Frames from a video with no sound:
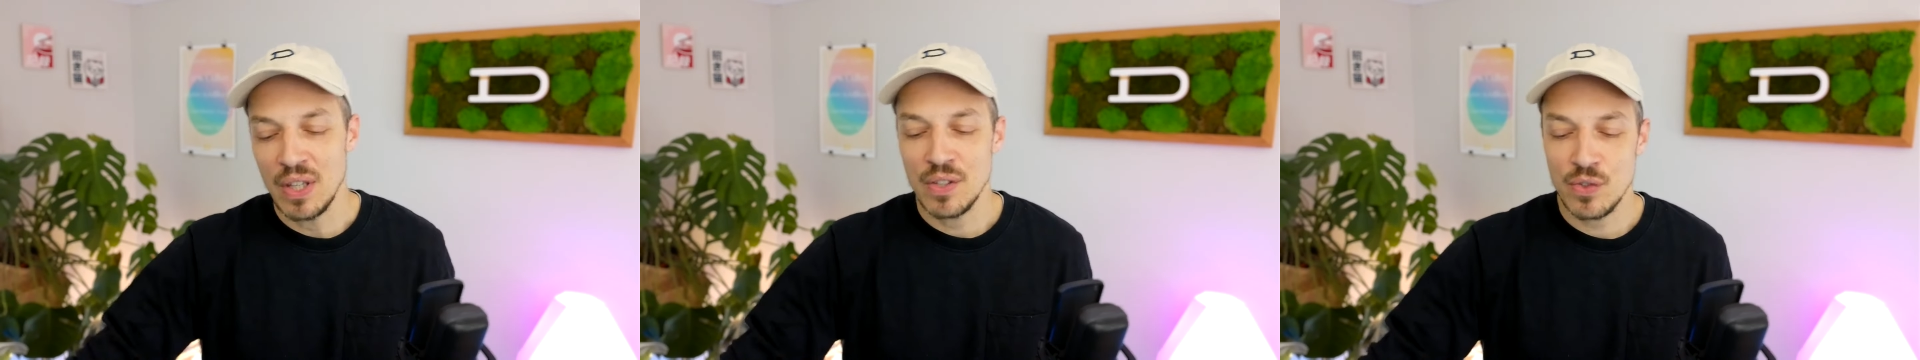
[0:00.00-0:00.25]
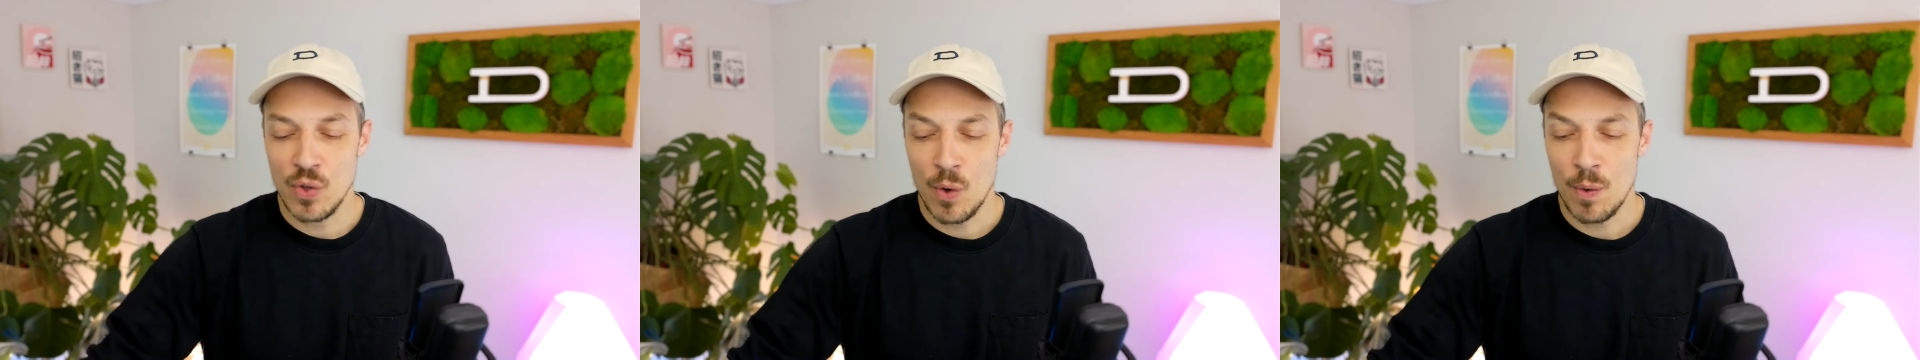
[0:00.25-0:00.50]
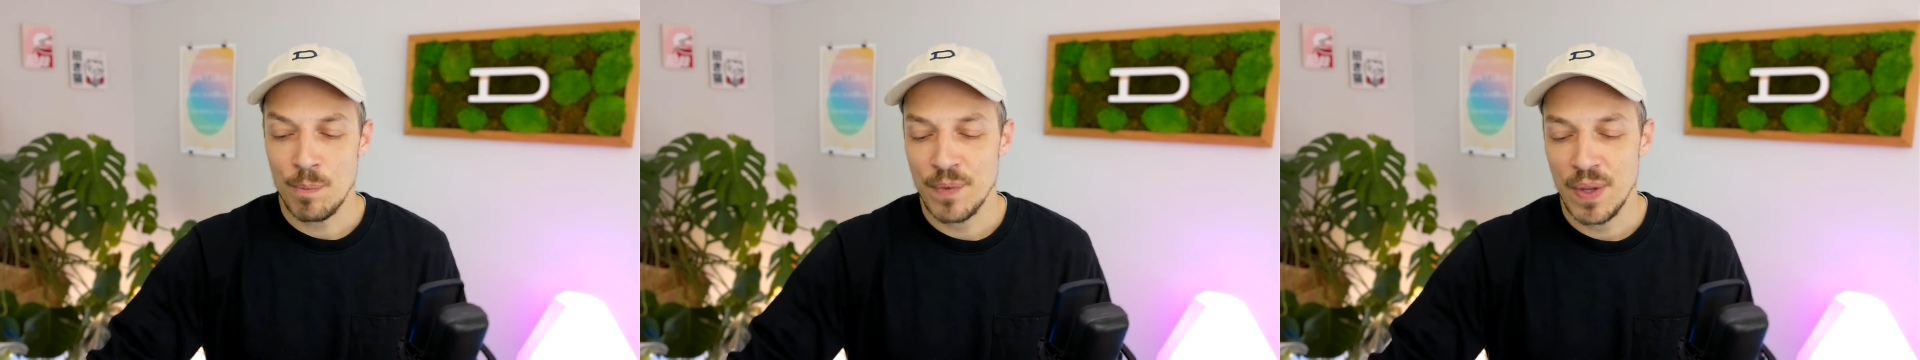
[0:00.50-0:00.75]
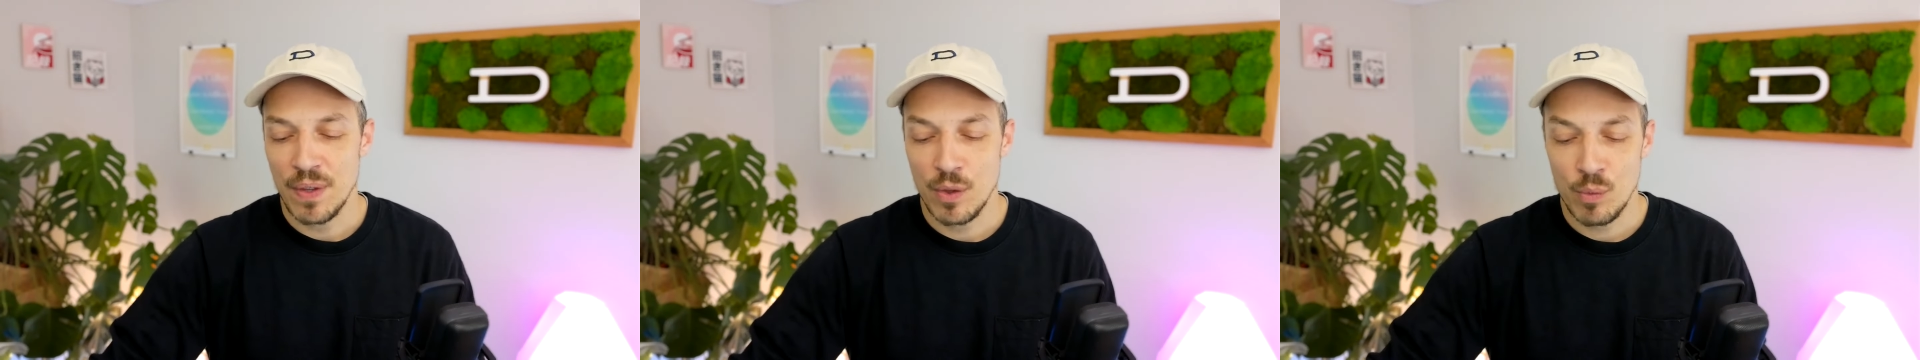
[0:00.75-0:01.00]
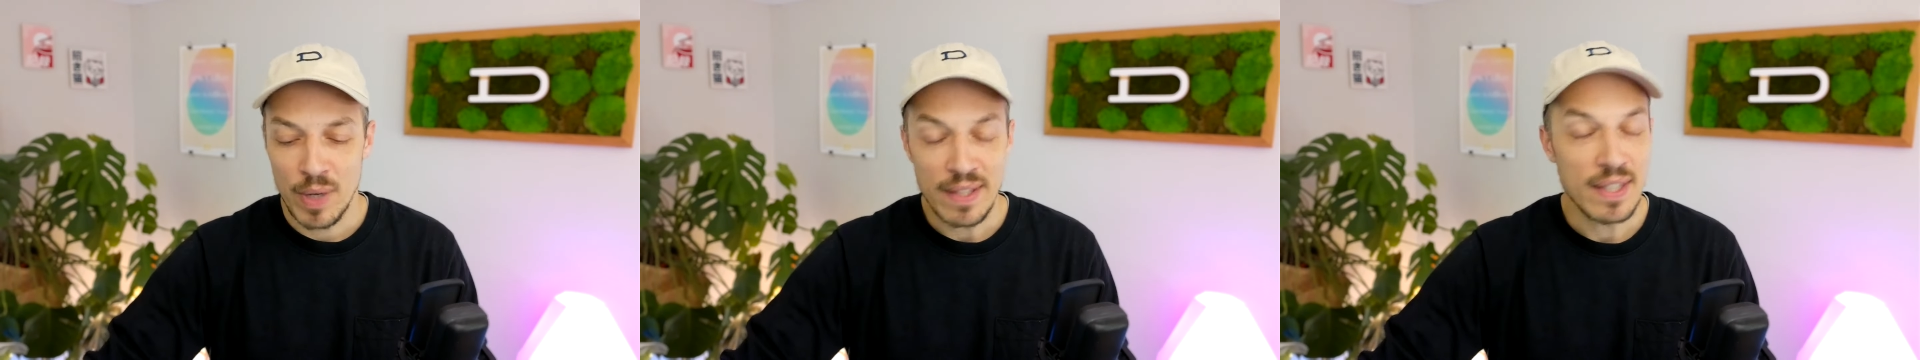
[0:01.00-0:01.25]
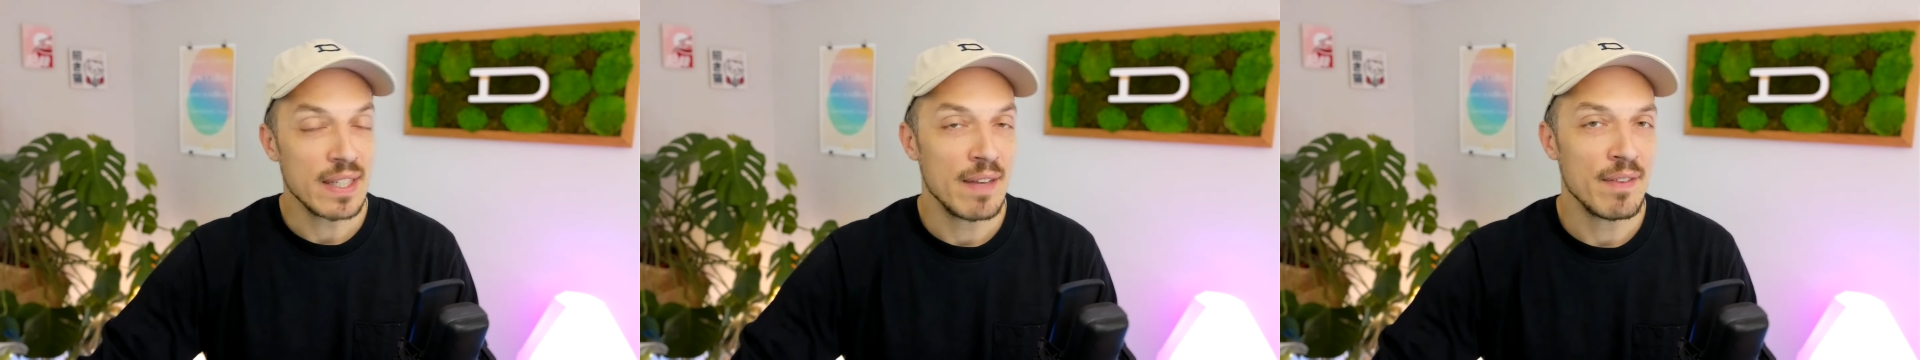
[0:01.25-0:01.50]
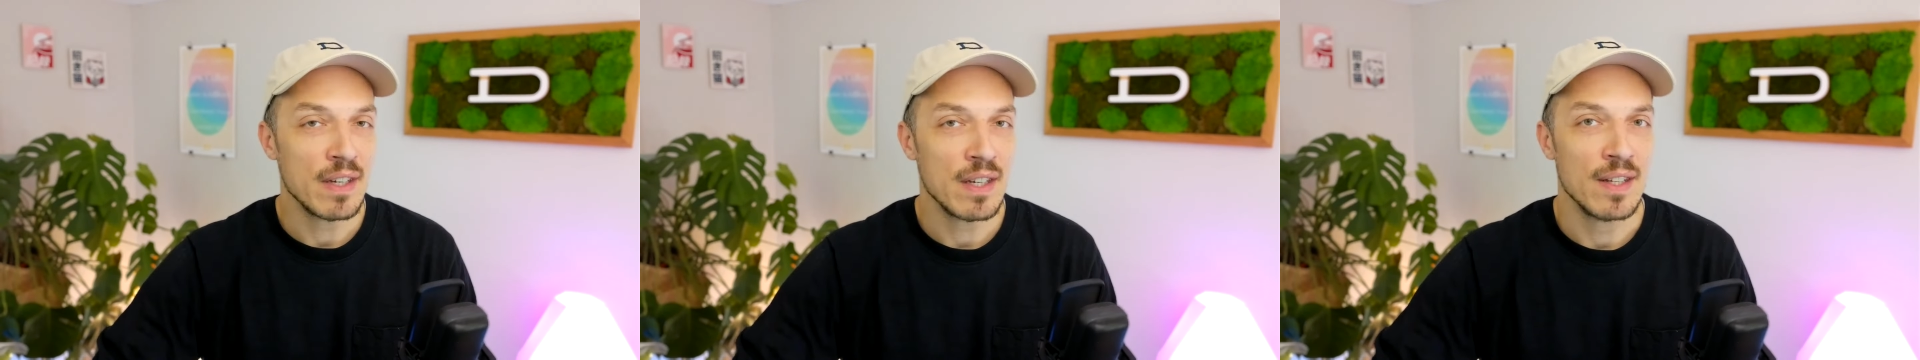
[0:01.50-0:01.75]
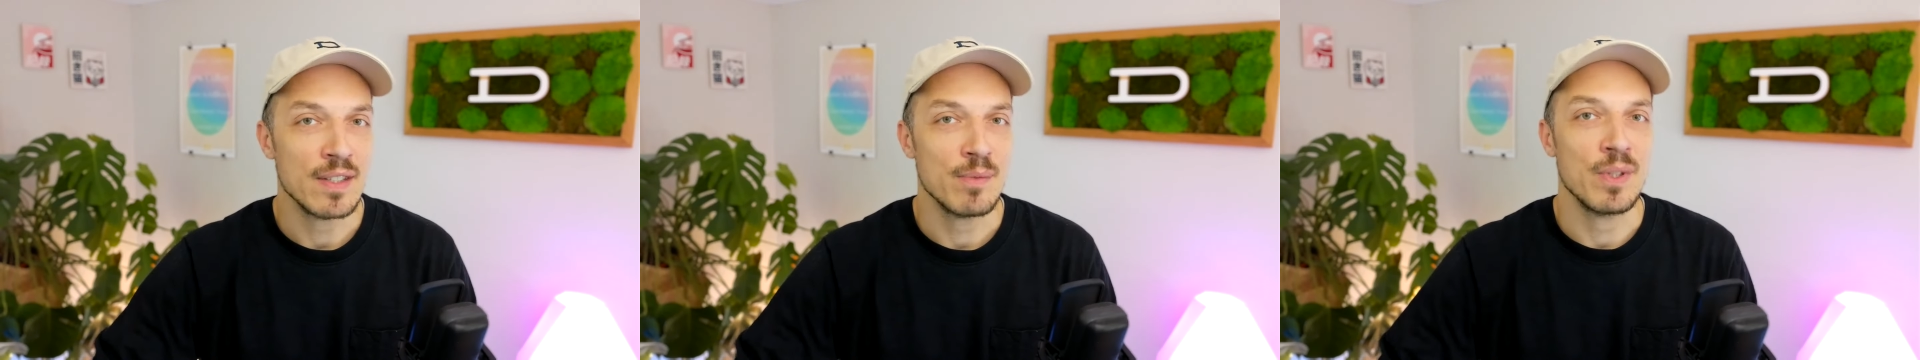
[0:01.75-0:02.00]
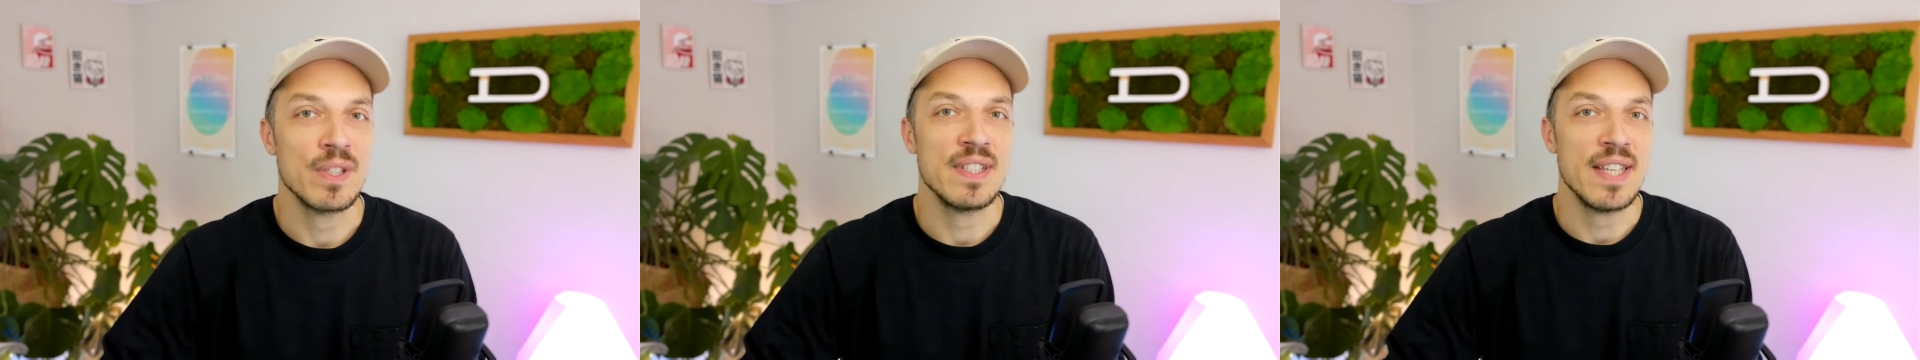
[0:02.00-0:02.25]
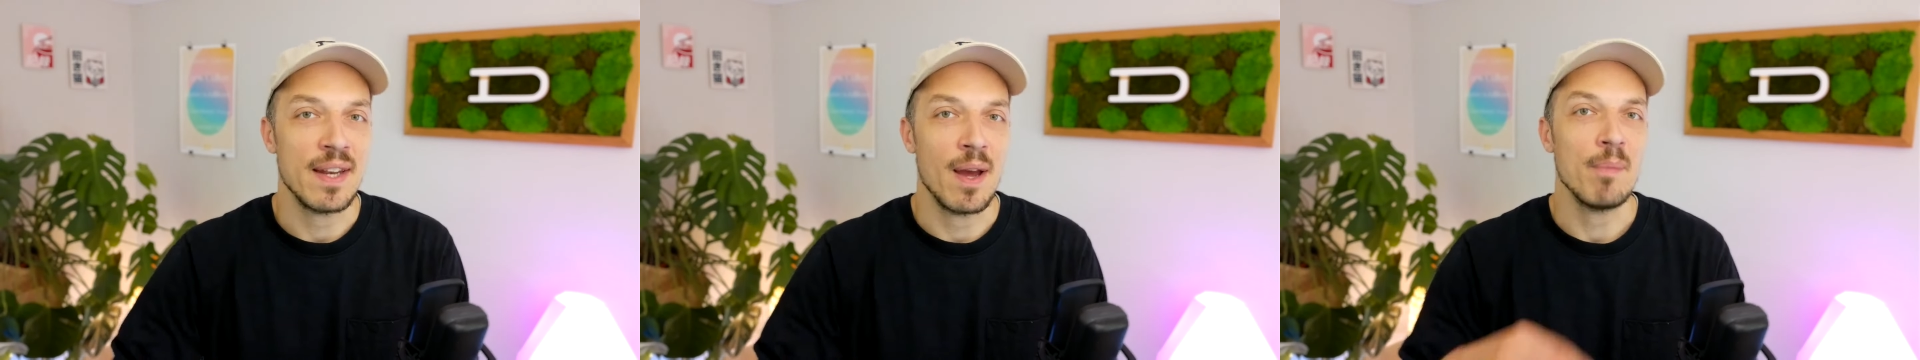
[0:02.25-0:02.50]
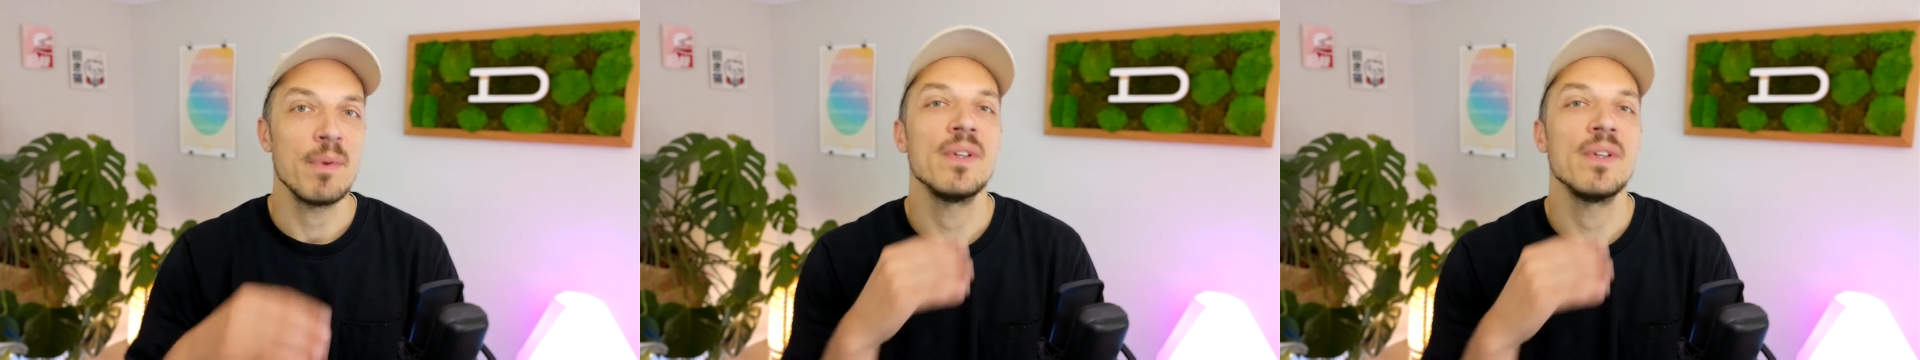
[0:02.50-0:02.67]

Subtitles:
So the way that CleverCards was set up